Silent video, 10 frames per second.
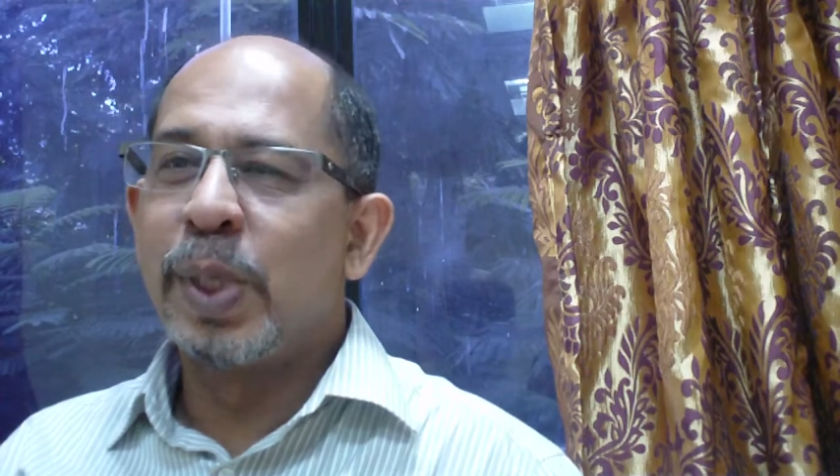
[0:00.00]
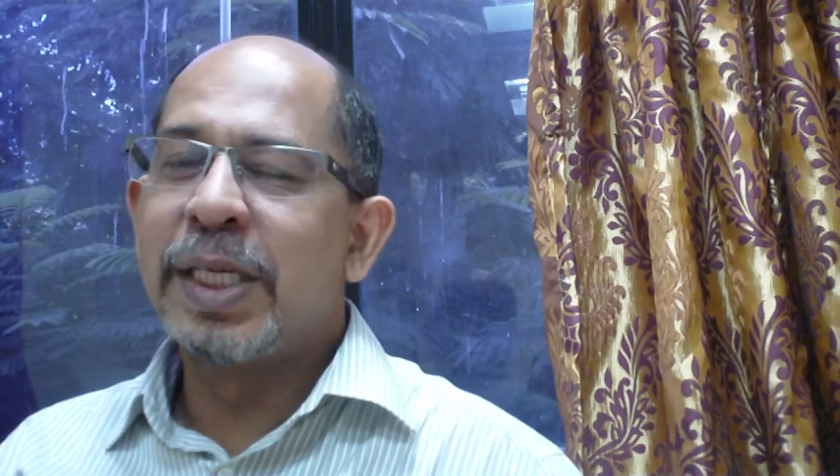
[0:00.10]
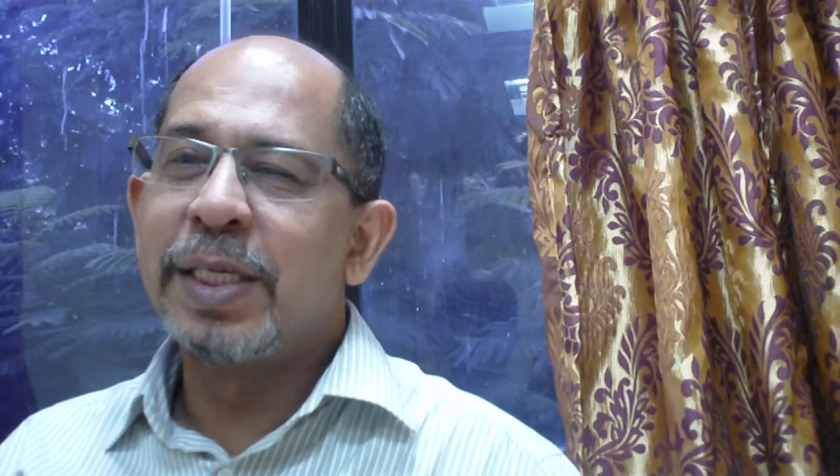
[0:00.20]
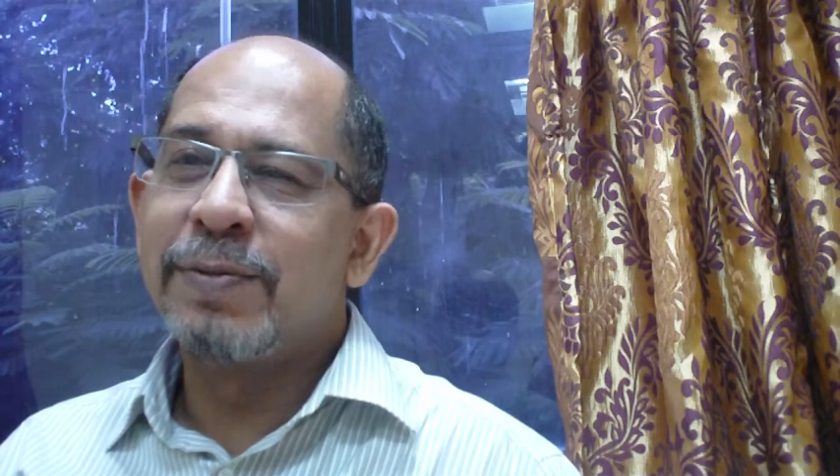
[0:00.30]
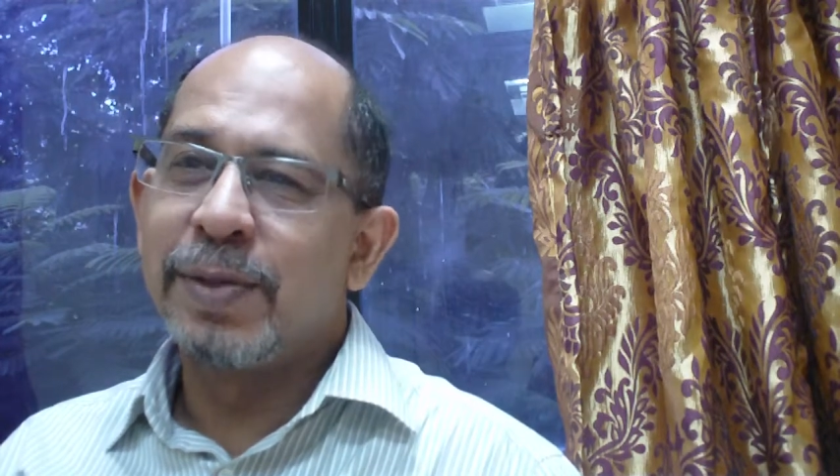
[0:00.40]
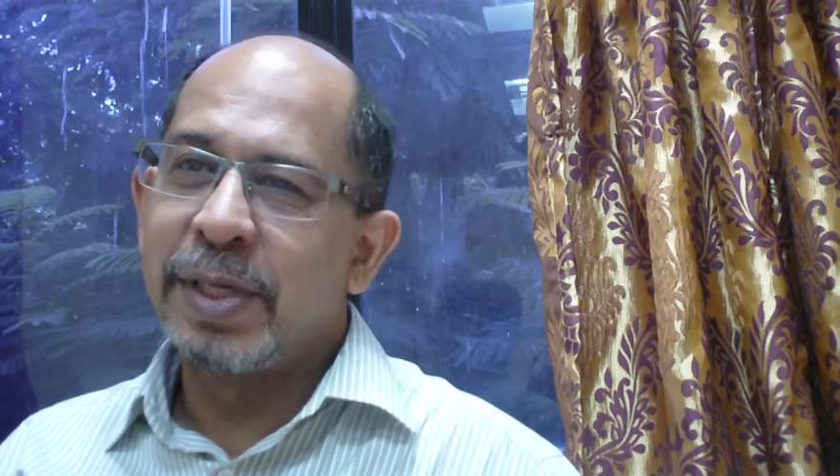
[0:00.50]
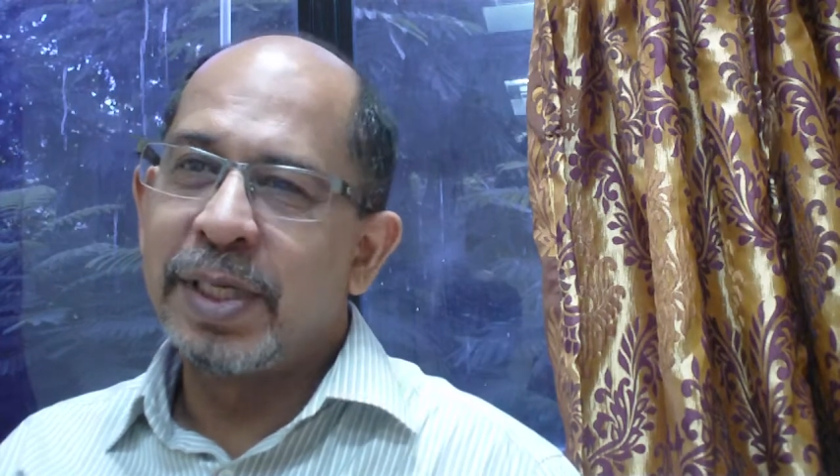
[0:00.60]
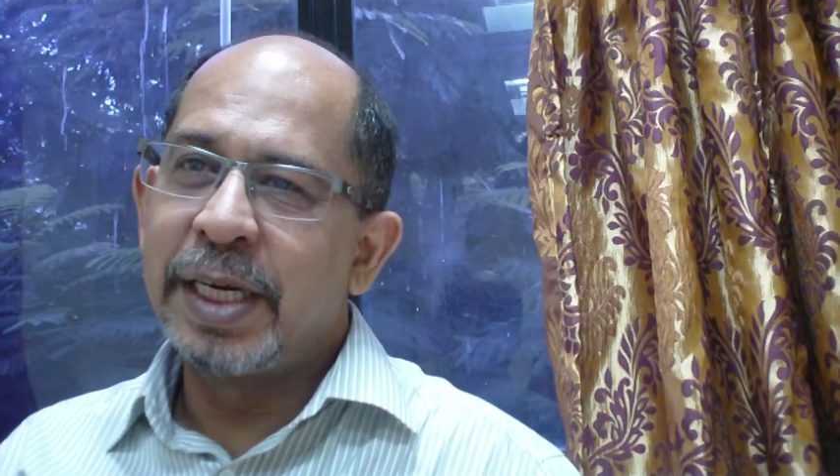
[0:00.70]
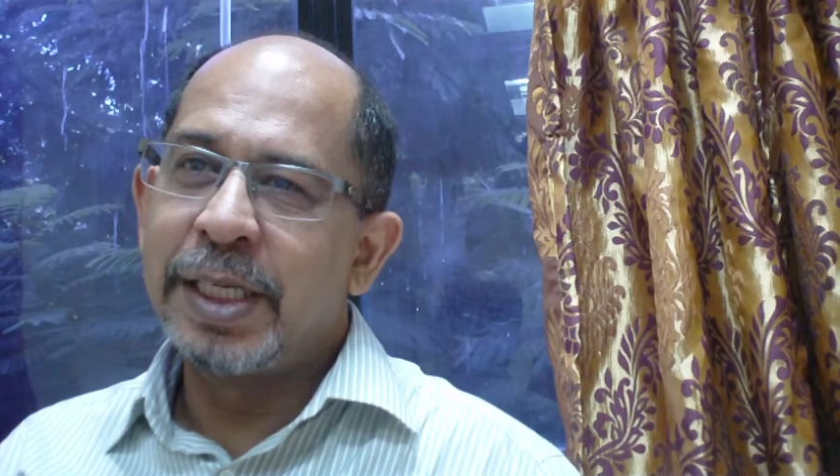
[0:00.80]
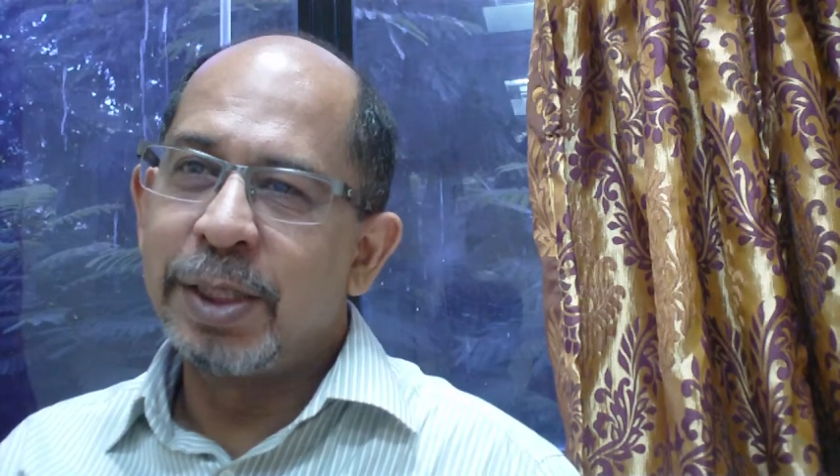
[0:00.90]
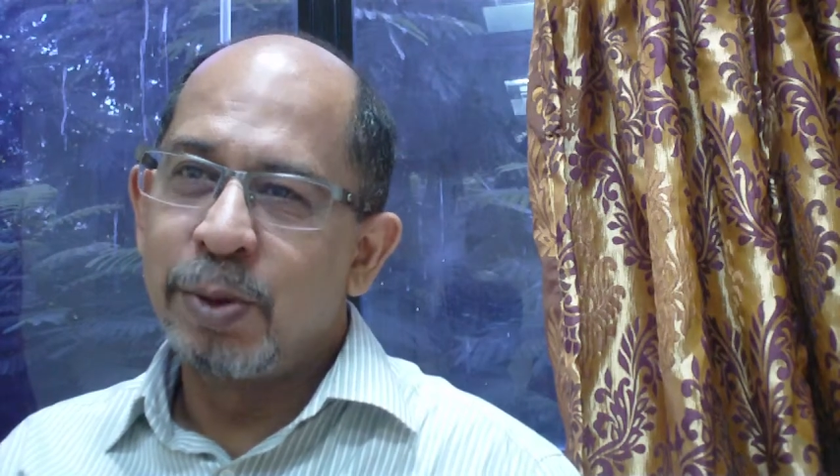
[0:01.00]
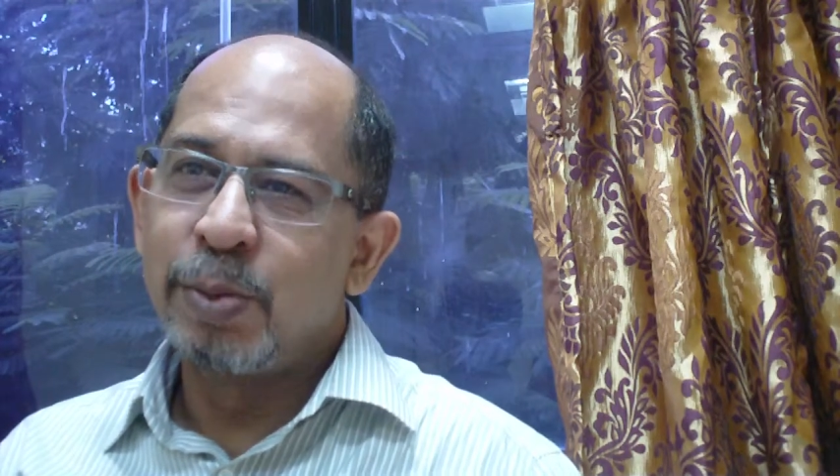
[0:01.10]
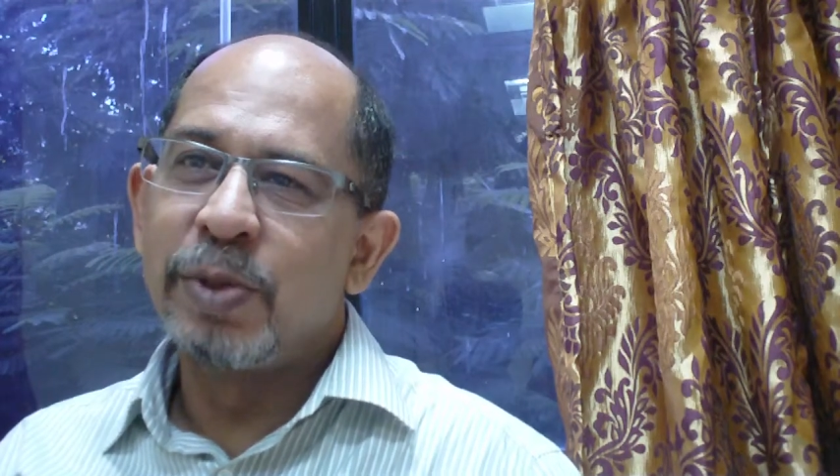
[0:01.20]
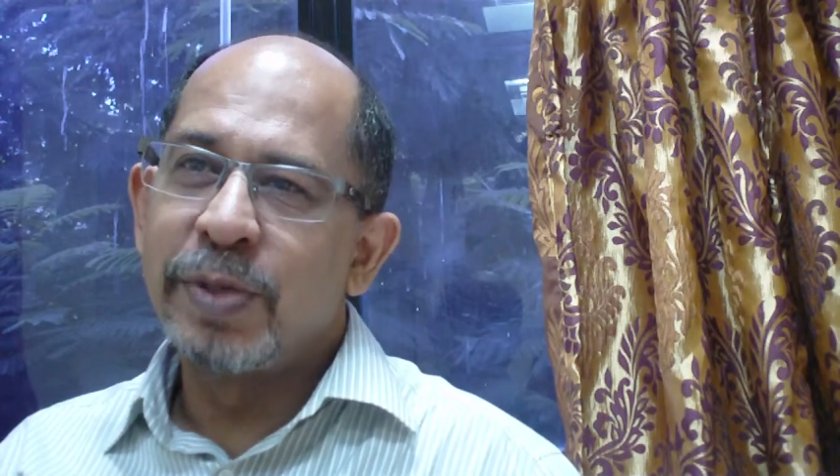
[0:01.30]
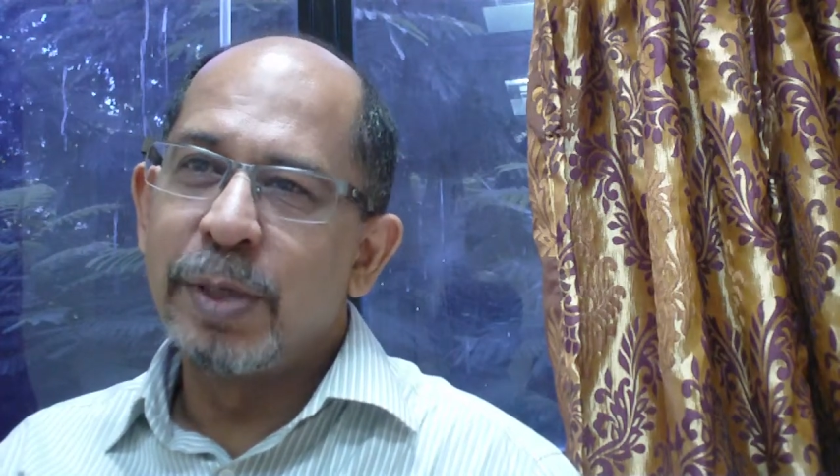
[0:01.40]
working for an IT
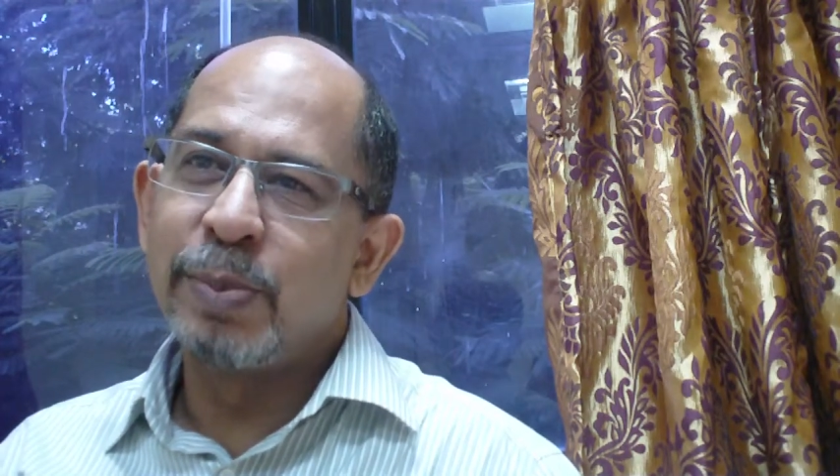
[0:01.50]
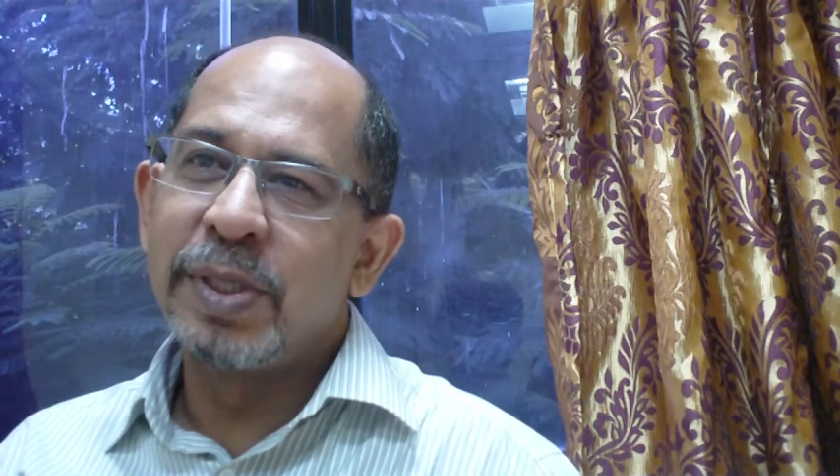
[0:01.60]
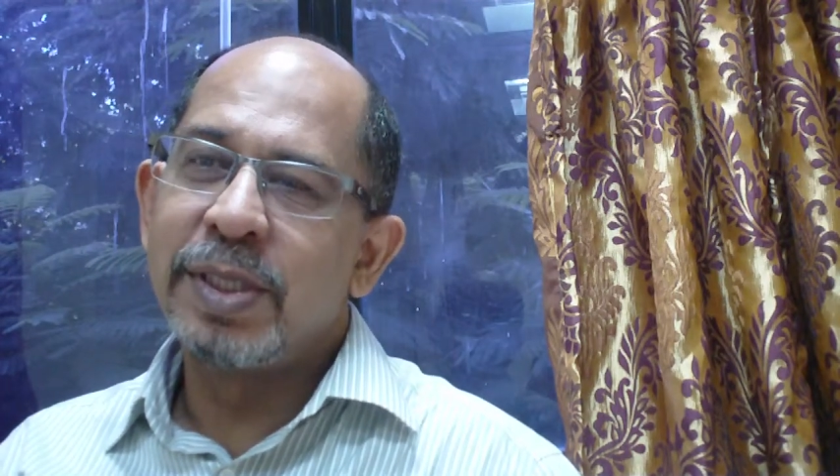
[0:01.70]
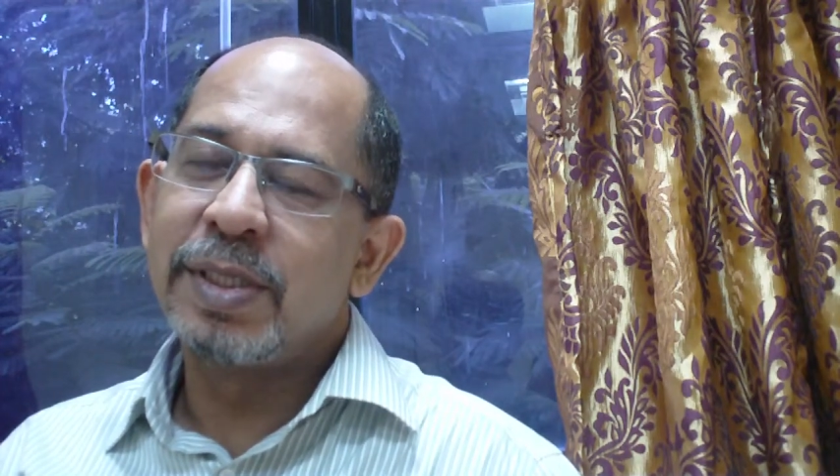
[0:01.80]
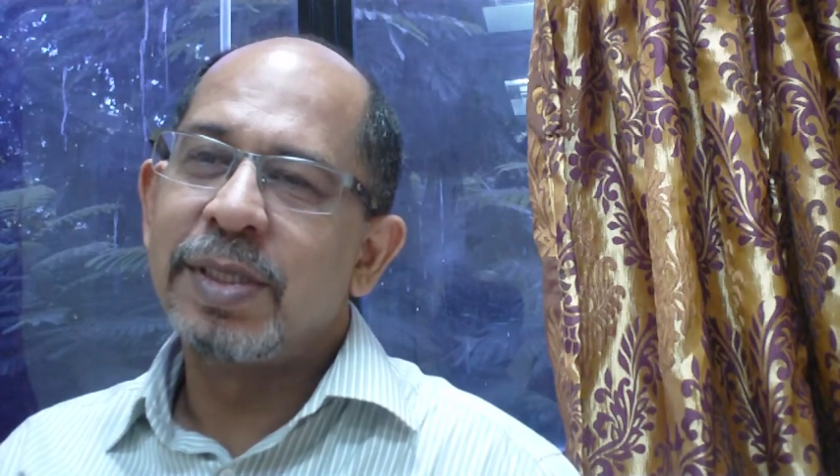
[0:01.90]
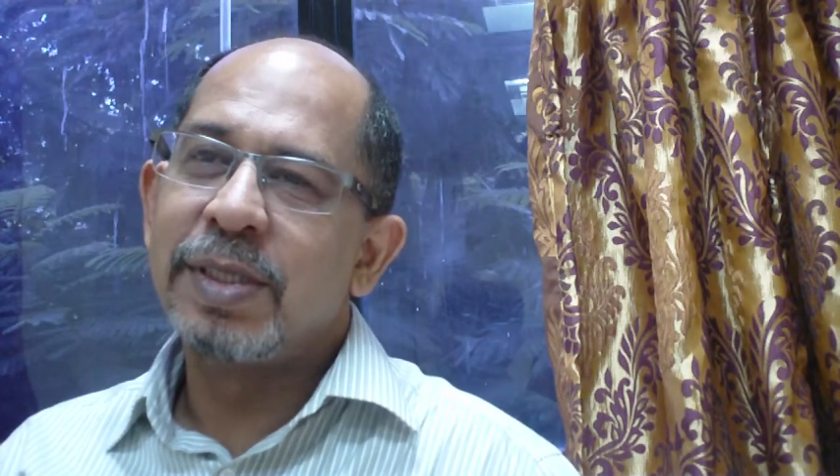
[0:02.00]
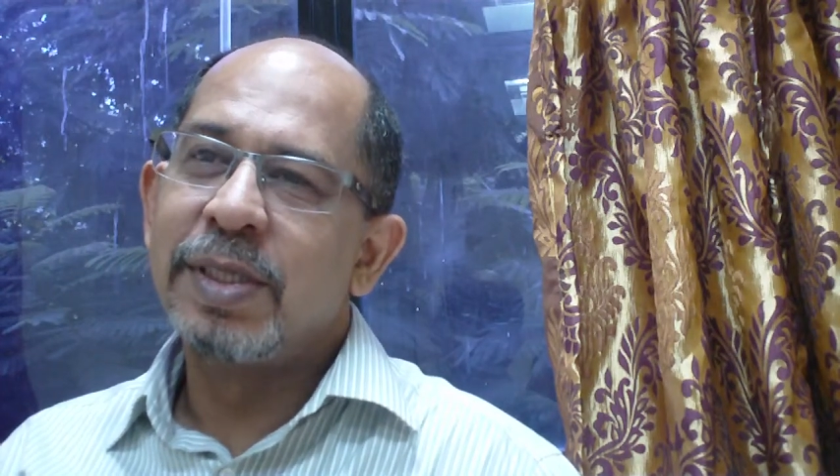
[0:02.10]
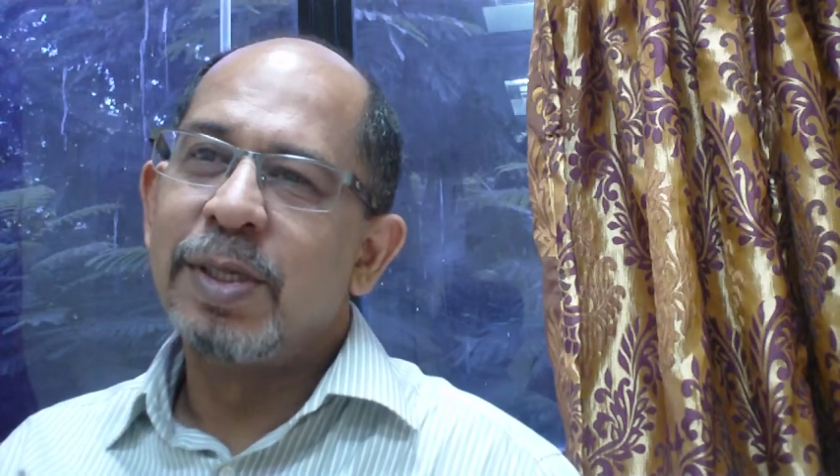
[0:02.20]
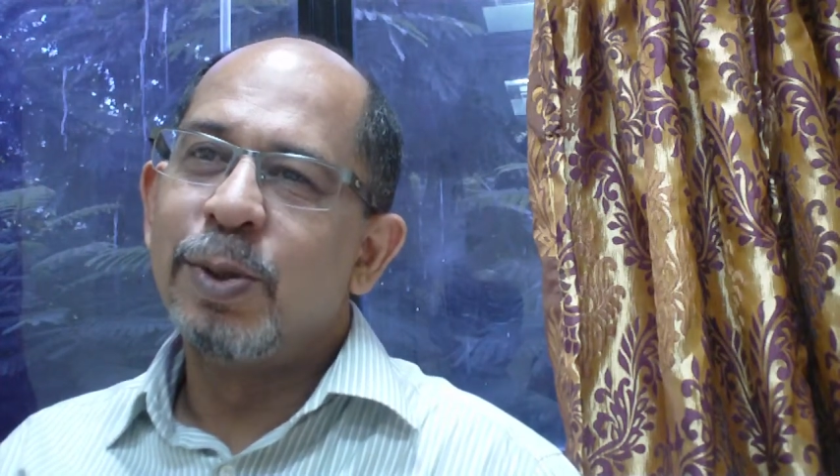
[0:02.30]
group of companies